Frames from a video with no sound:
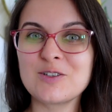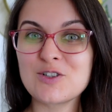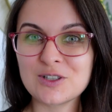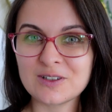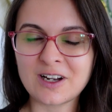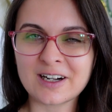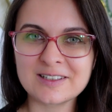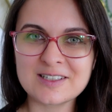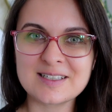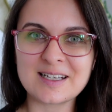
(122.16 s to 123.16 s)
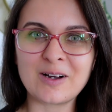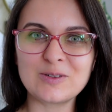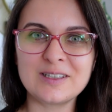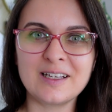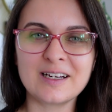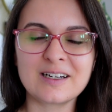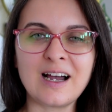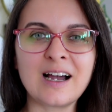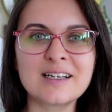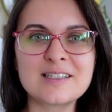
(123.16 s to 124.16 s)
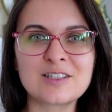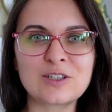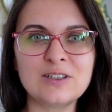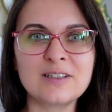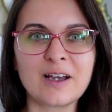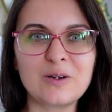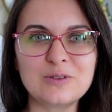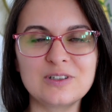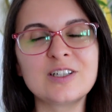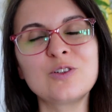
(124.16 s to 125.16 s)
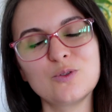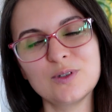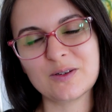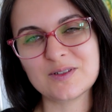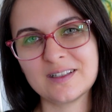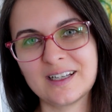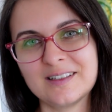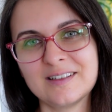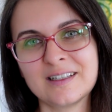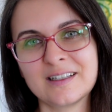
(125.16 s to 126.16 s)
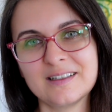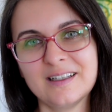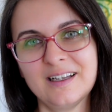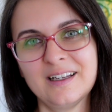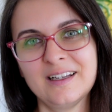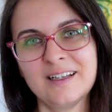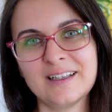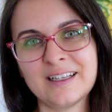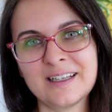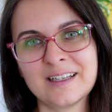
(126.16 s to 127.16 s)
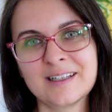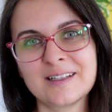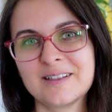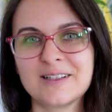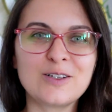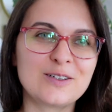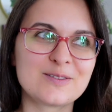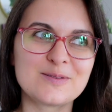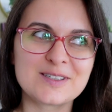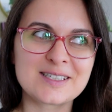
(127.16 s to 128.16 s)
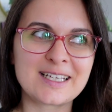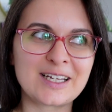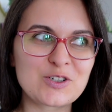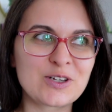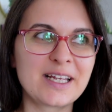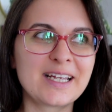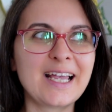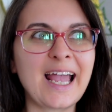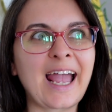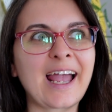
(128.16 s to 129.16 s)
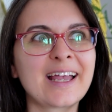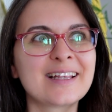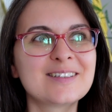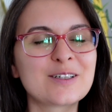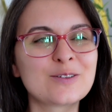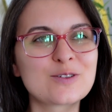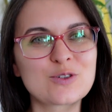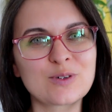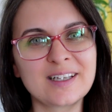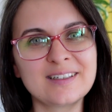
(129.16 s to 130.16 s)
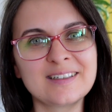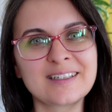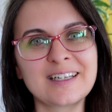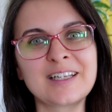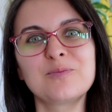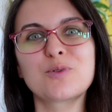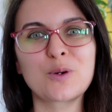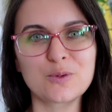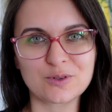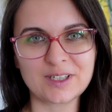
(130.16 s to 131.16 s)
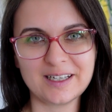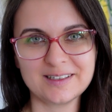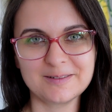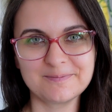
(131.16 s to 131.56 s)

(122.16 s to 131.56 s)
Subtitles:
digital artists out there, I started out in 2019 in sketching and illustrating in Procreate.